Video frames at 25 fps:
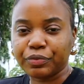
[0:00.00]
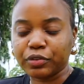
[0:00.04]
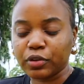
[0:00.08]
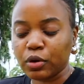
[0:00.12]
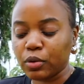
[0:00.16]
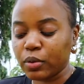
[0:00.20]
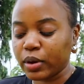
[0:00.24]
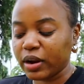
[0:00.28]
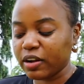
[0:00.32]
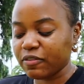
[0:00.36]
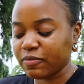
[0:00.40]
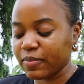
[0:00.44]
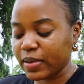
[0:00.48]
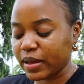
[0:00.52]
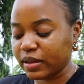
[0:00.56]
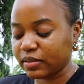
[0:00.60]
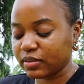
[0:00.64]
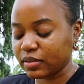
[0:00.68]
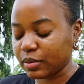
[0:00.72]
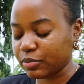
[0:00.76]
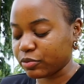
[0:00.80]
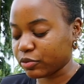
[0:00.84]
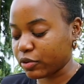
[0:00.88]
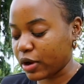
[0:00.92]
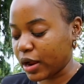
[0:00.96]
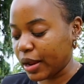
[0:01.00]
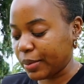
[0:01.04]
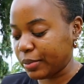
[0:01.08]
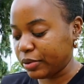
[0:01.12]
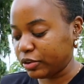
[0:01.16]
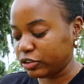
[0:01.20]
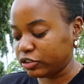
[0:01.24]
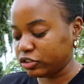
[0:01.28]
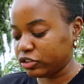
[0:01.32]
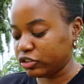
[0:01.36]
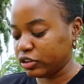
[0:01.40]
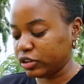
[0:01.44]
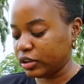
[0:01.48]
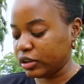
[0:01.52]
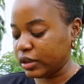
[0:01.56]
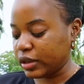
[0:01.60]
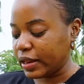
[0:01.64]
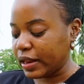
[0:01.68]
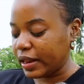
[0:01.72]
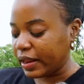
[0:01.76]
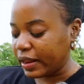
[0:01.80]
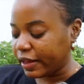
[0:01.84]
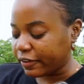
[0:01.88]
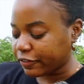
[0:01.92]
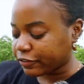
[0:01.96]
So one of my subscribers,
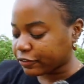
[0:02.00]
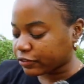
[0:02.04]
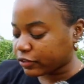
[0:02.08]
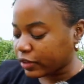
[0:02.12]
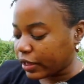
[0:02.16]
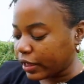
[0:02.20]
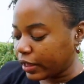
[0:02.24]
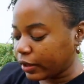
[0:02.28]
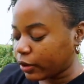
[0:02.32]
she left